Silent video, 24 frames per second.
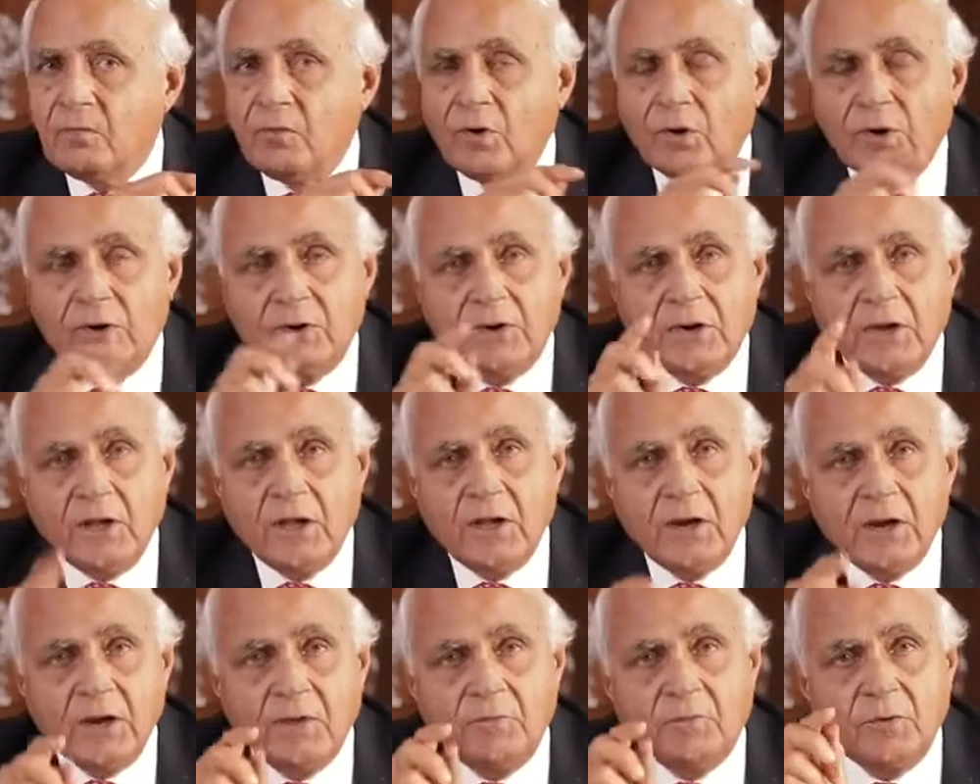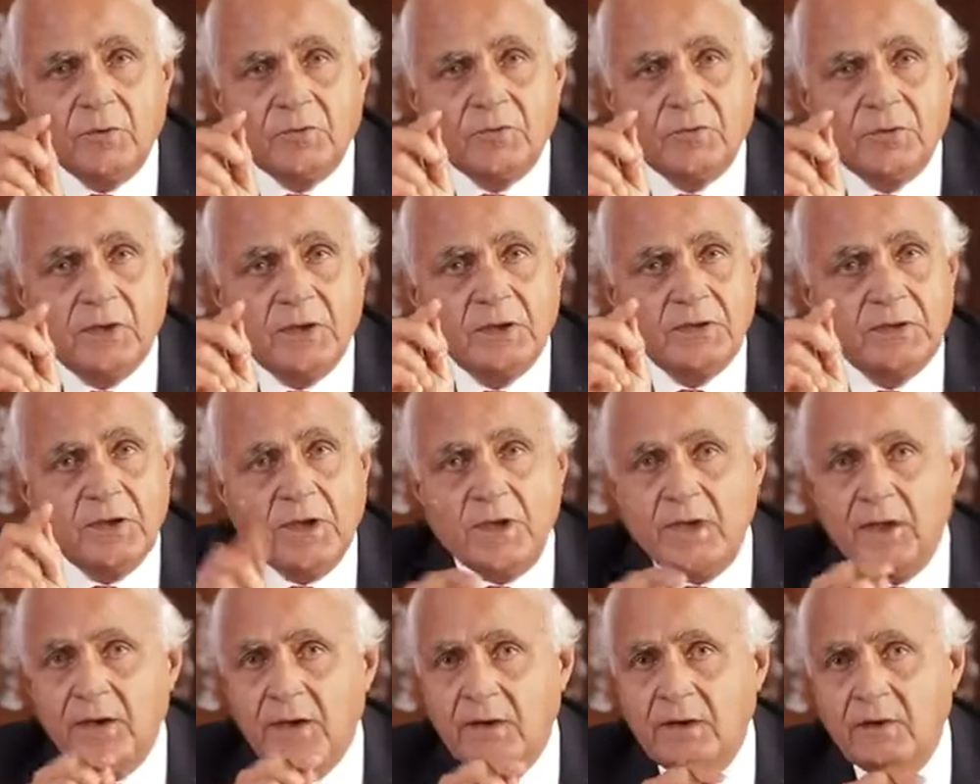For DLF to surge
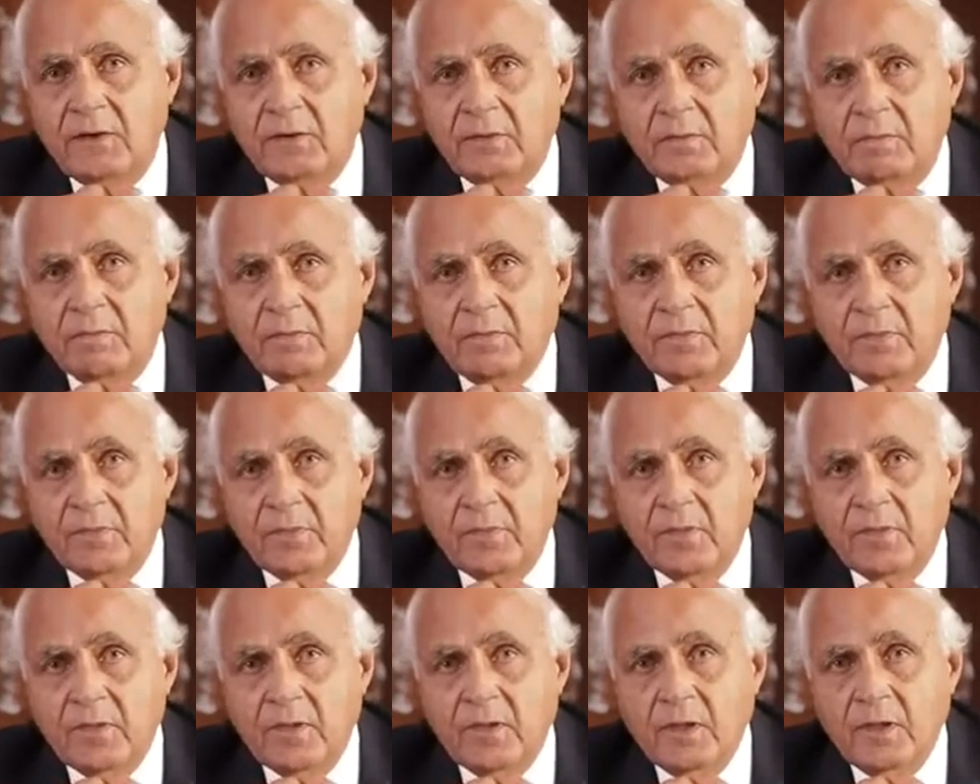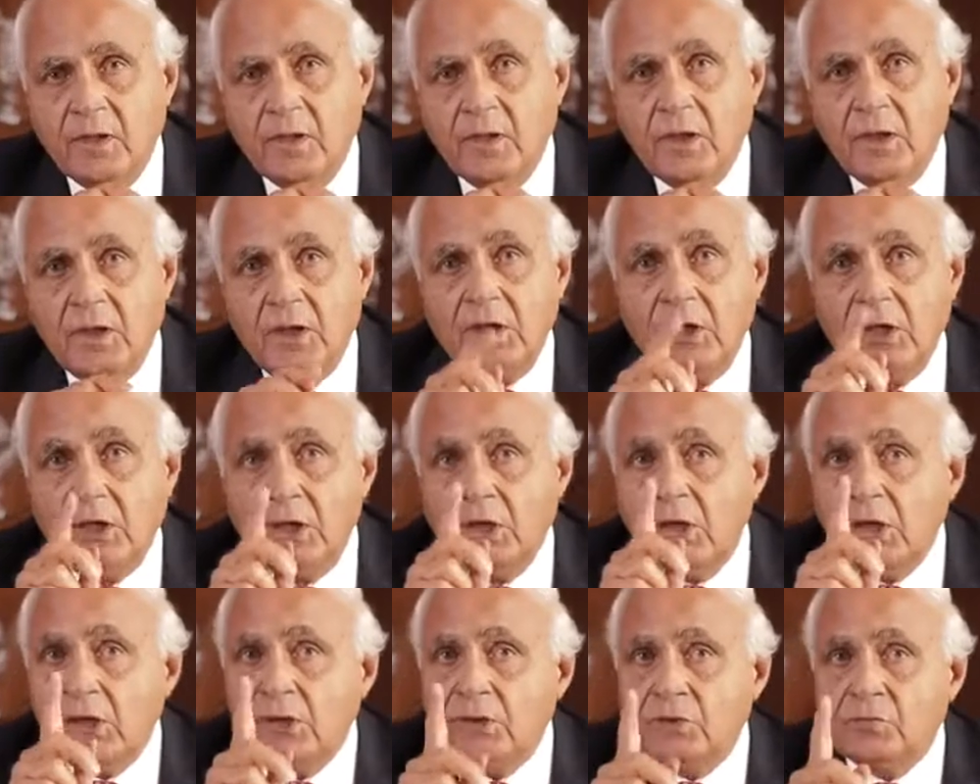ahead,
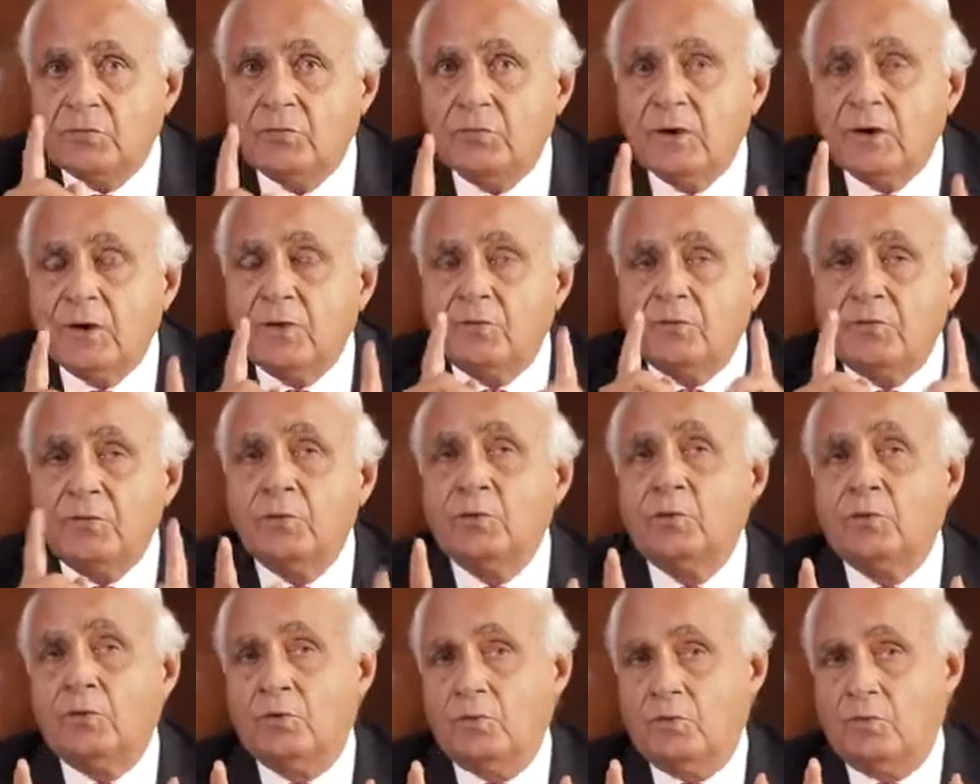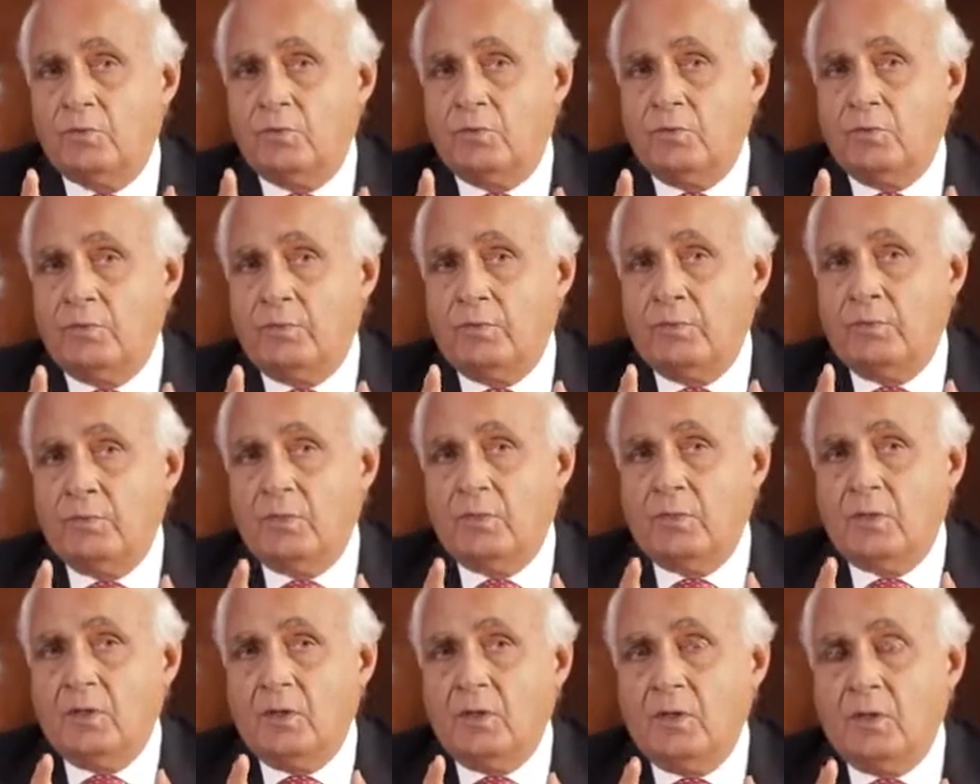each one of you
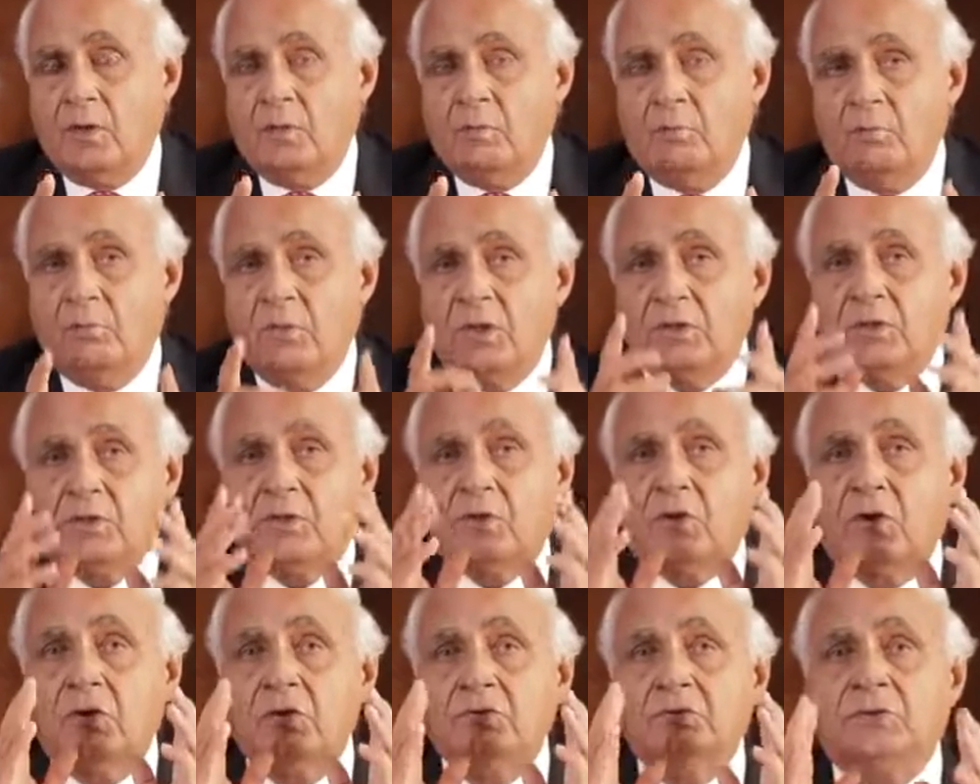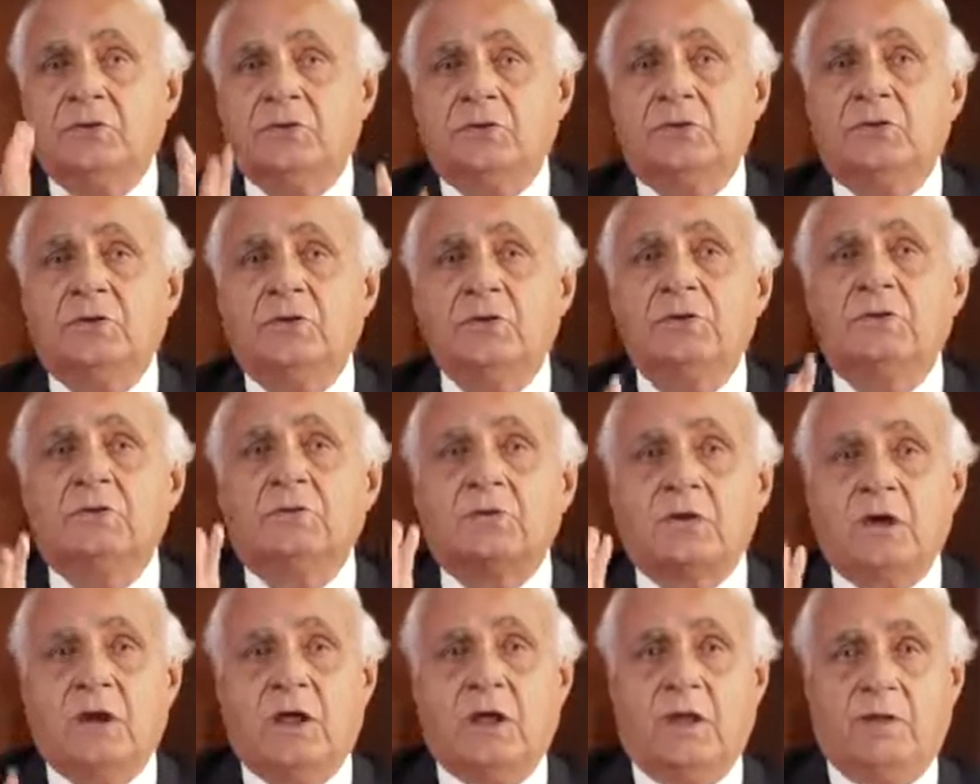must consciously
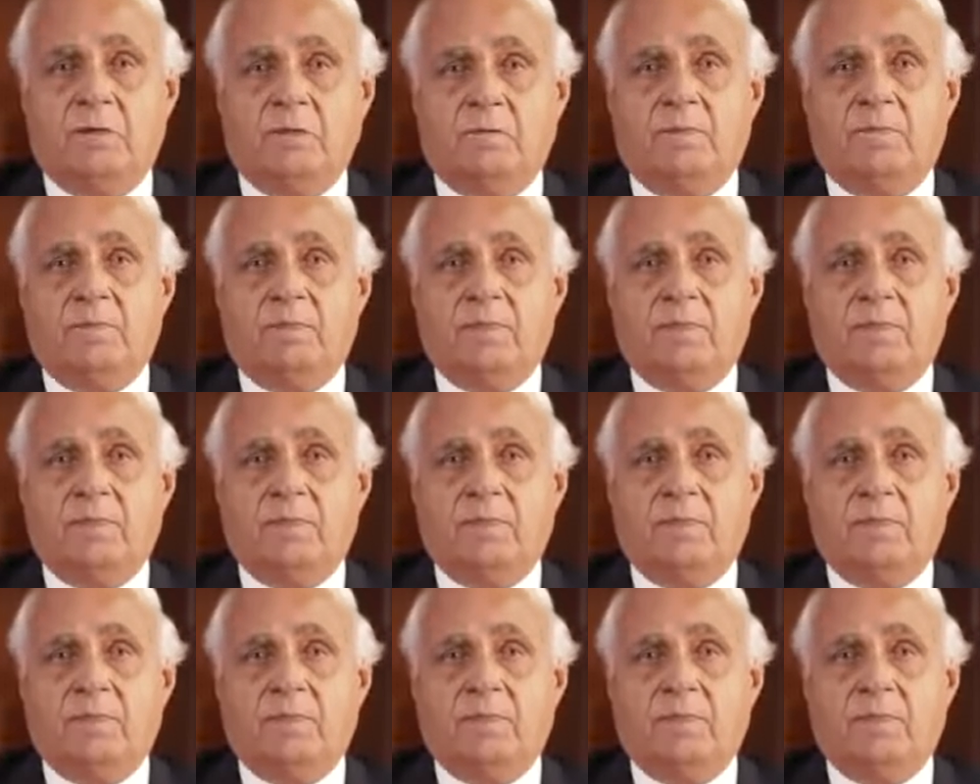strive